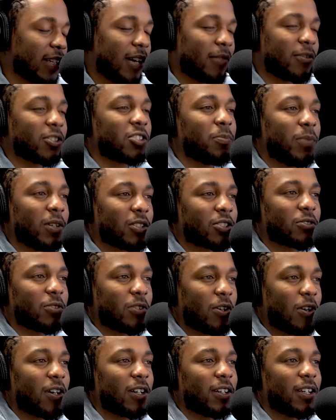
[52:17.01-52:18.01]
have a special
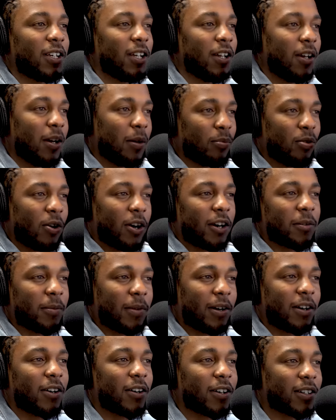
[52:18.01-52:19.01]
part of
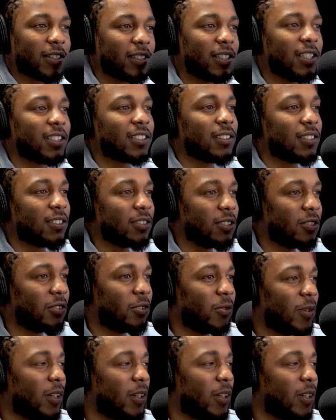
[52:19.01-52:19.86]
my heart to listen to you on